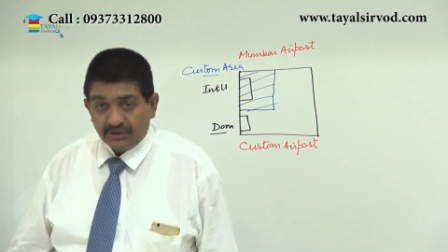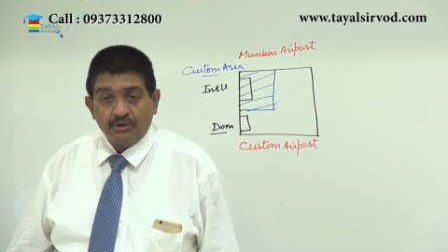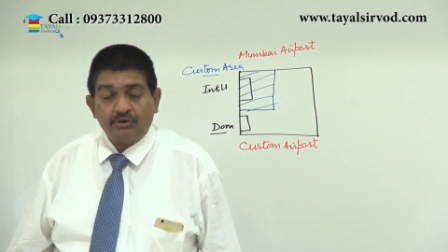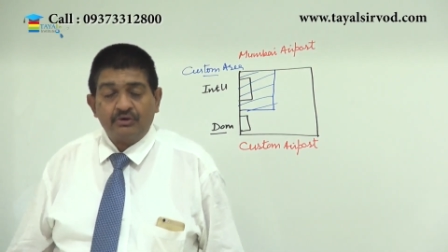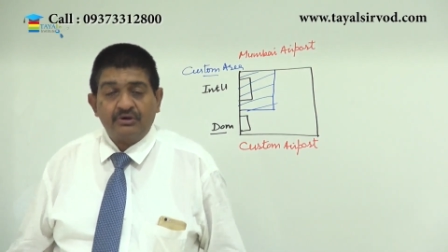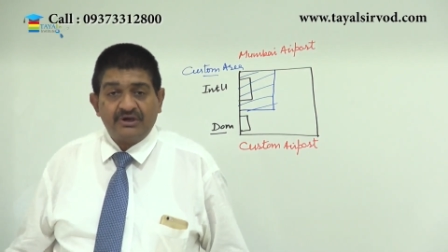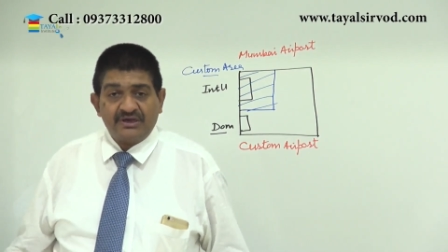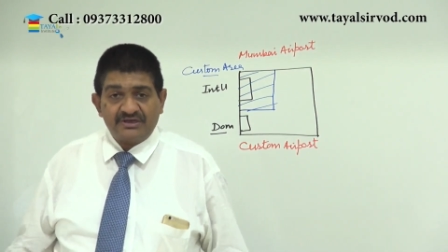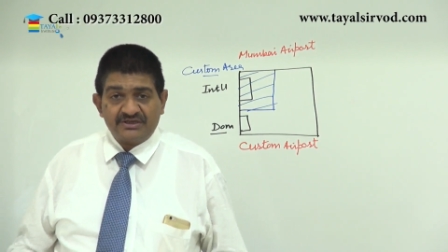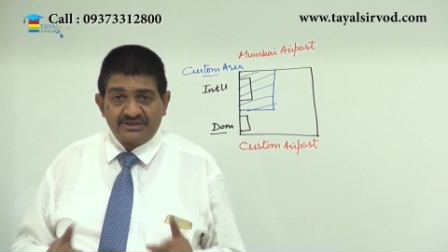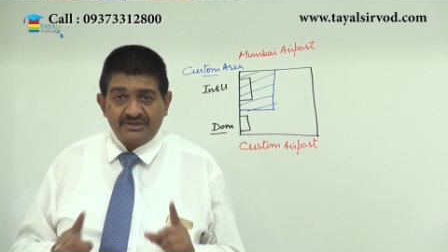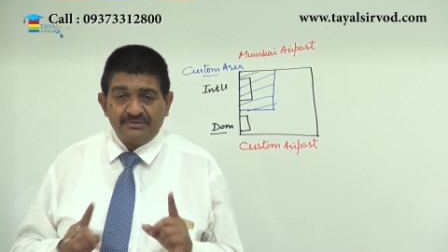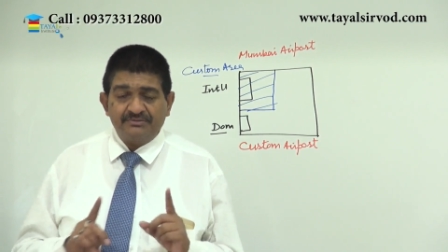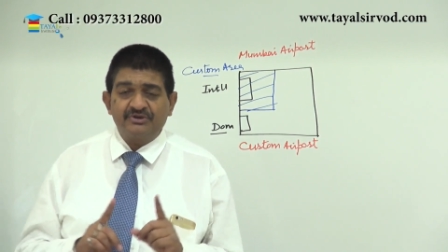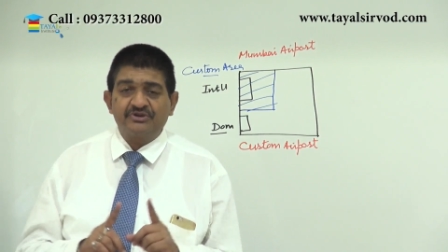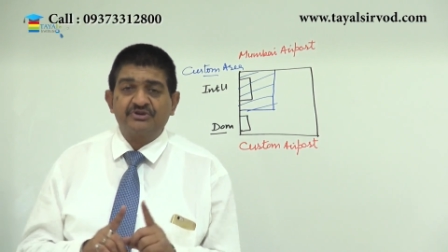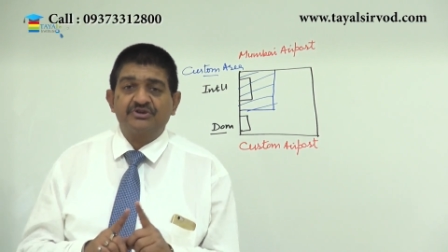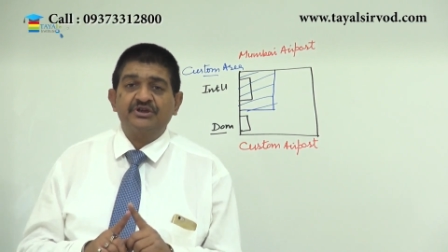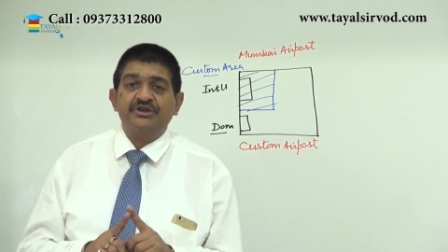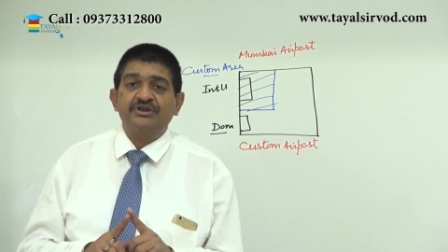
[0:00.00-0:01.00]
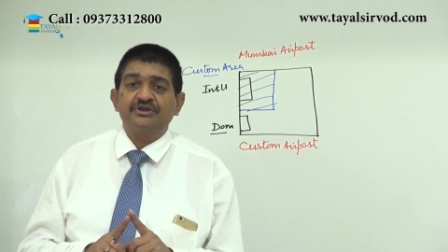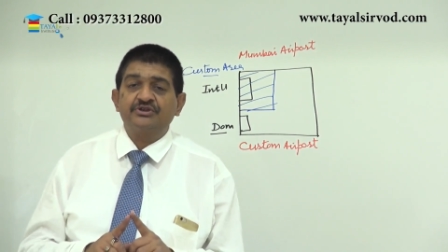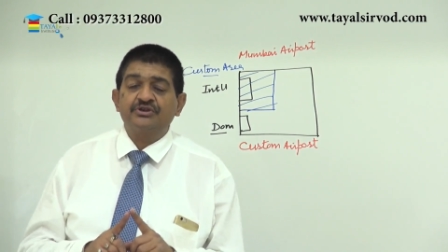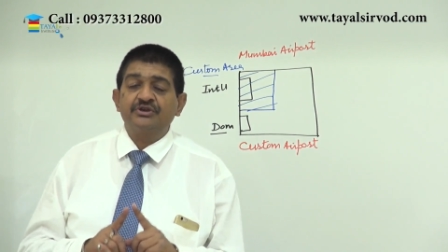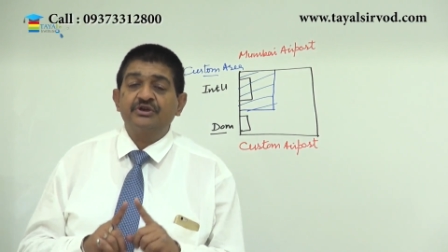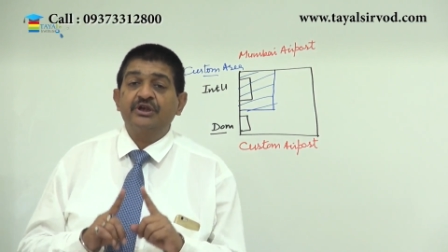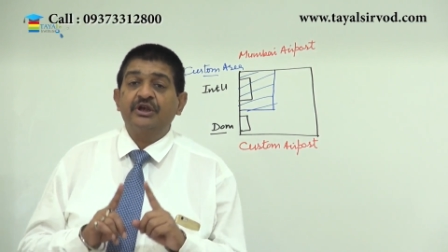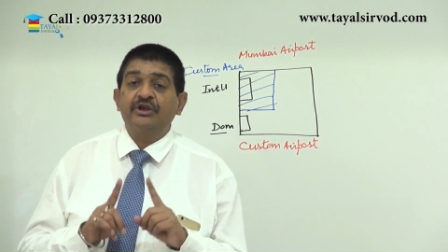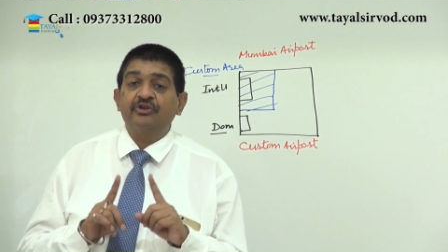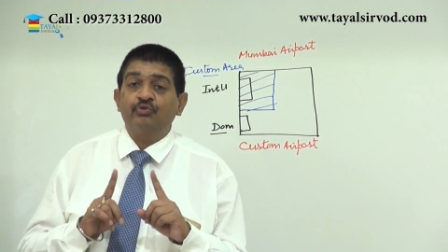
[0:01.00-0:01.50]
now custom
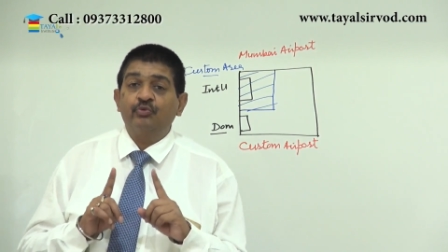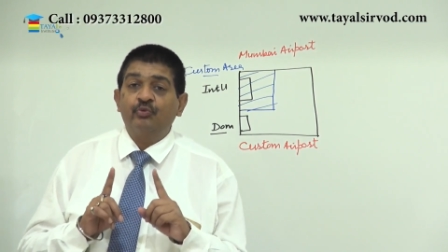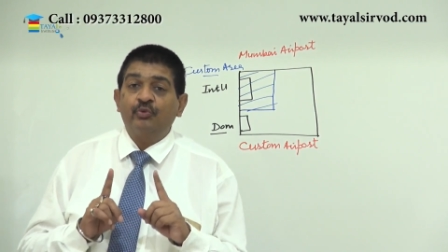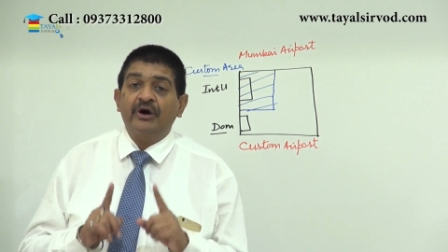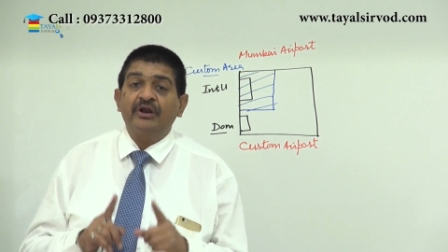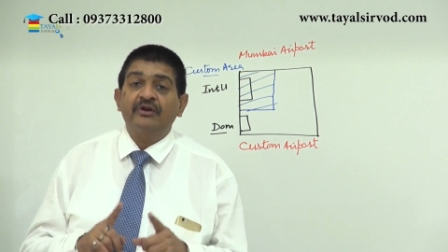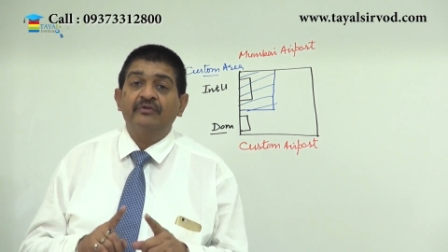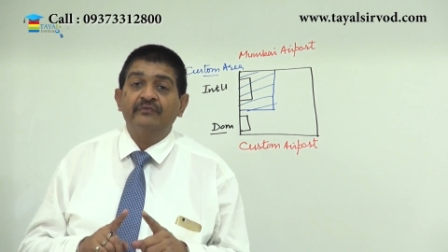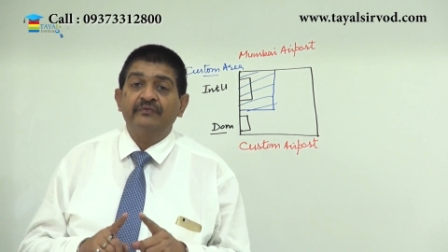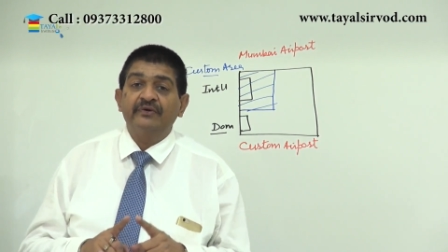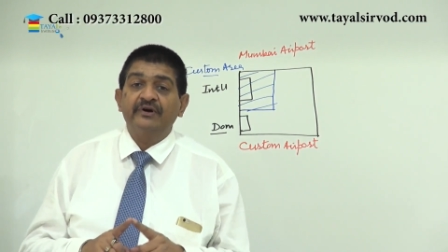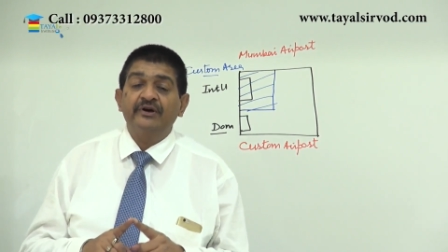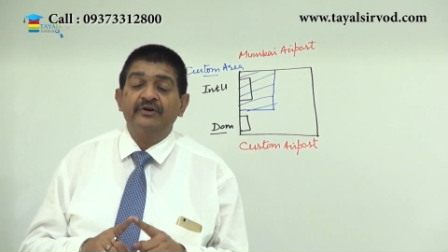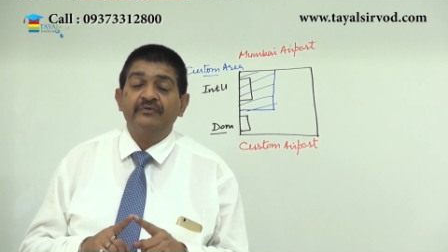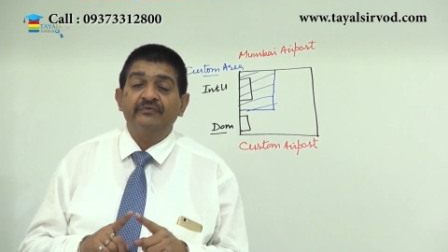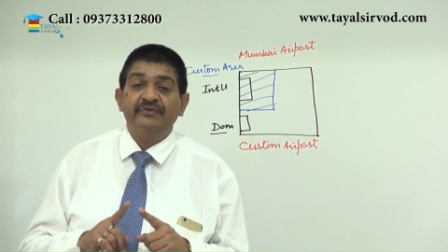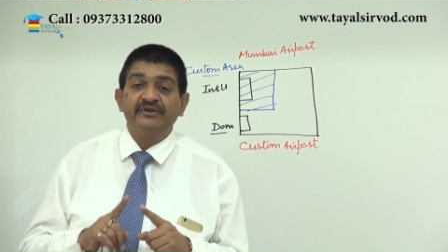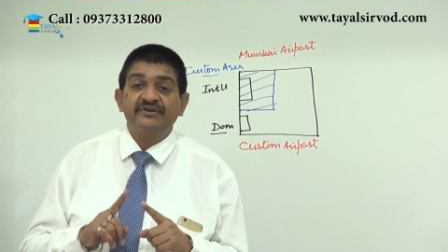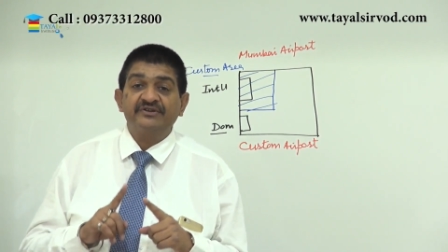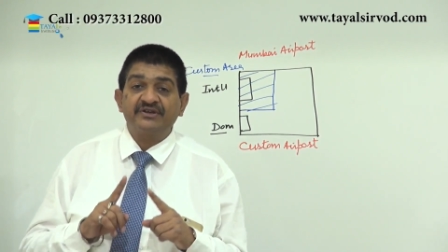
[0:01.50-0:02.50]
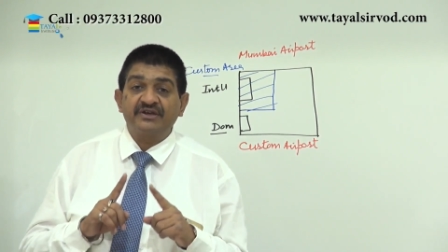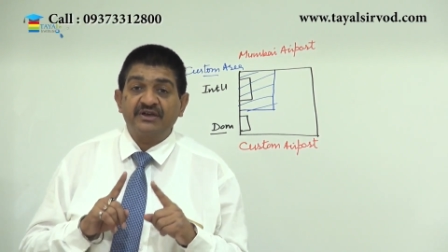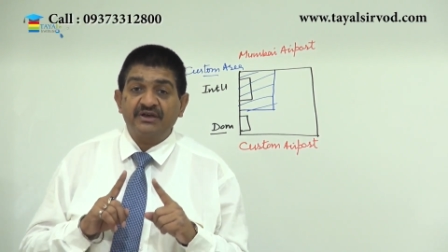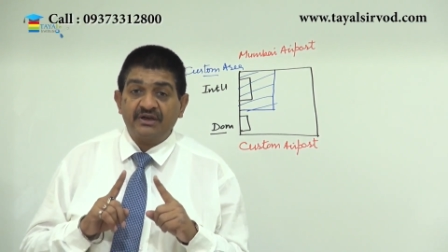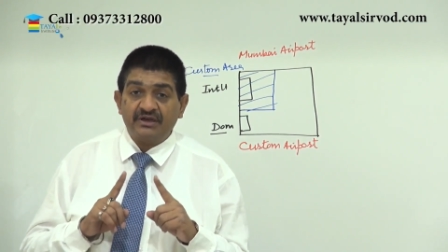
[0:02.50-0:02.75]
station is one word which